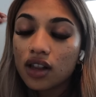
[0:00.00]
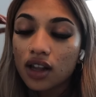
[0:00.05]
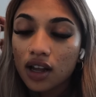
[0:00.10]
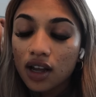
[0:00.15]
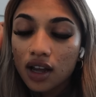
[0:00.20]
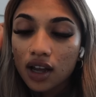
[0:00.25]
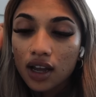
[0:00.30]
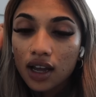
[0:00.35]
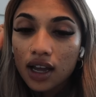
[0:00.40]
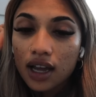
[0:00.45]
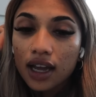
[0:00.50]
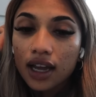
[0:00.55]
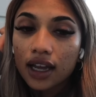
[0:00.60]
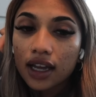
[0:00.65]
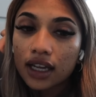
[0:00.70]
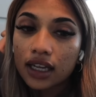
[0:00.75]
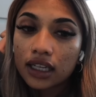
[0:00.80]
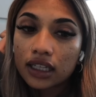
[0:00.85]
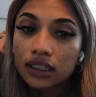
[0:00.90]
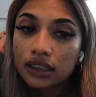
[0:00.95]

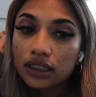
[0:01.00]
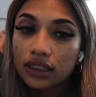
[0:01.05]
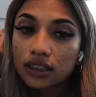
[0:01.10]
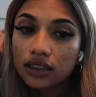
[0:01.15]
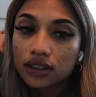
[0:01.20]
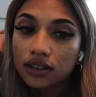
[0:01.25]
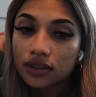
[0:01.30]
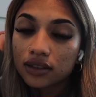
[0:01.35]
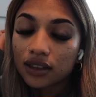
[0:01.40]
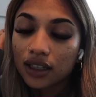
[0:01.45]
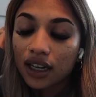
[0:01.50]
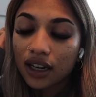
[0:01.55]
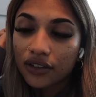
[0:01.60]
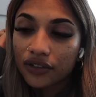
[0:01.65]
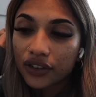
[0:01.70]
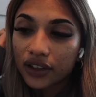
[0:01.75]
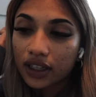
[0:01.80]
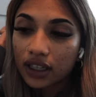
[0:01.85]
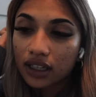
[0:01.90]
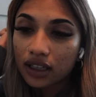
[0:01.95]
And I
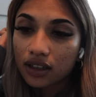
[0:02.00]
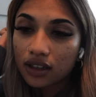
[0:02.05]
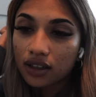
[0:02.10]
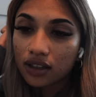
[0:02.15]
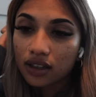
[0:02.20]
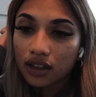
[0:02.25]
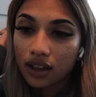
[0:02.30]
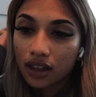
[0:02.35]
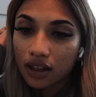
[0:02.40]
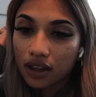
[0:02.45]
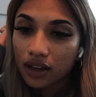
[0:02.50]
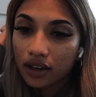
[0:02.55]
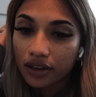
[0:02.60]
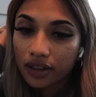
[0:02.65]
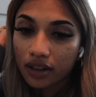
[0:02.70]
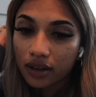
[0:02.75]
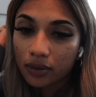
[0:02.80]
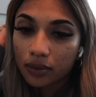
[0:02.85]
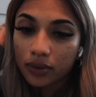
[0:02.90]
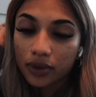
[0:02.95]
feel like it's there
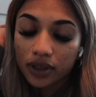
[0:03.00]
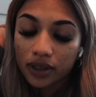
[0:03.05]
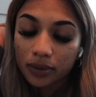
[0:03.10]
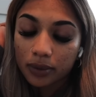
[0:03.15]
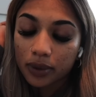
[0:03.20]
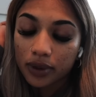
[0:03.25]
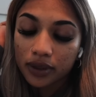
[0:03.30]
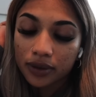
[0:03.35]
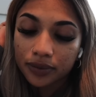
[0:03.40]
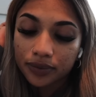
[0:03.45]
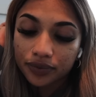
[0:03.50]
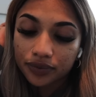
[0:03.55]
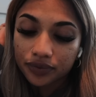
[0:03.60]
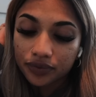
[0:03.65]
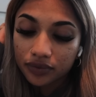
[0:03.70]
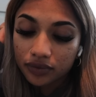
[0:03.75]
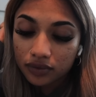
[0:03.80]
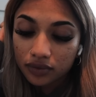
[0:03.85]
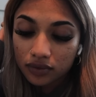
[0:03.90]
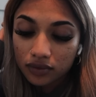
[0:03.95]
somewhere,
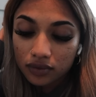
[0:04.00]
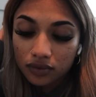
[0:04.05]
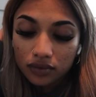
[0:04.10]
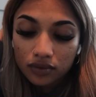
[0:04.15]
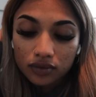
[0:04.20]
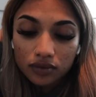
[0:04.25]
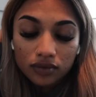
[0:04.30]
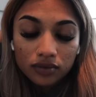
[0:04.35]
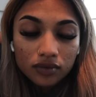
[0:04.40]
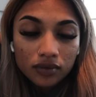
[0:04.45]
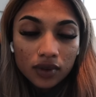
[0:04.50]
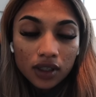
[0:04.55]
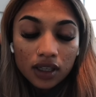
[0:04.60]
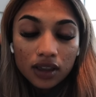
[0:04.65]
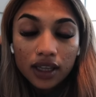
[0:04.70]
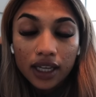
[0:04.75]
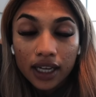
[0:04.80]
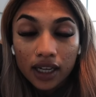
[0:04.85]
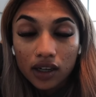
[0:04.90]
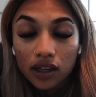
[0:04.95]

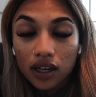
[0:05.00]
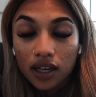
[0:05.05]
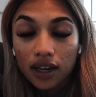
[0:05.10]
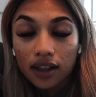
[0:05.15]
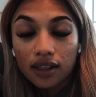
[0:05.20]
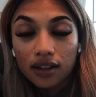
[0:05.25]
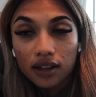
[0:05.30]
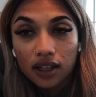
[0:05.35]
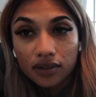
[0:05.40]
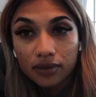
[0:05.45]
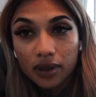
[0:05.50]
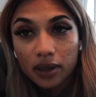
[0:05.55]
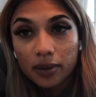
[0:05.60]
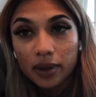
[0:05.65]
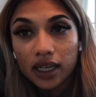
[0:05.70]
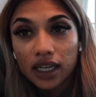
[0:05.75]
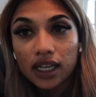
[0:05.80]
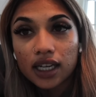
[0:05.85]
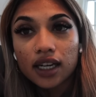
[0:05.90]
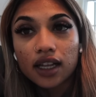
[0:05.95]
but thank God I still have my
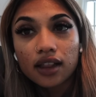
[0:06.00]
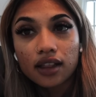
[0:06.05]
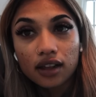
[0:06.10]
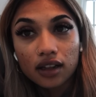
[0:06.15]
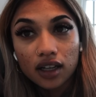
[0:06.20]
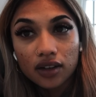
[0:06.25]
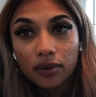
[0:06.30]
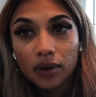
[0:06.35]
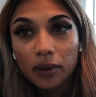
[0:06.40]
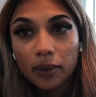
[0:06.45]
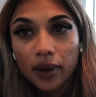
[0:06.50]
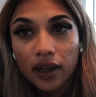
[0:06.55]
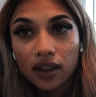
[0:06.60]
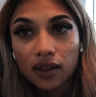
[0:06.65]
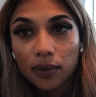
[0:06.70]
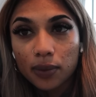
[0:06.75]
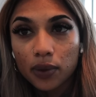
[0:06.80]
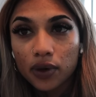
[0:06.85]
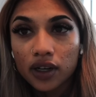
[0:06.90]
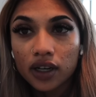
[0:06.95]
money and I still have my
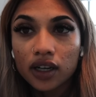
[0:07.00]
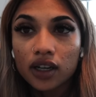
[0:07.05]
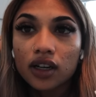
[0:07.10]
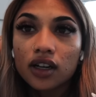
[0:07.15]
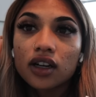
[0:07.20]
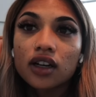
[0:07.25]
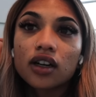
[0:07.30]
passport.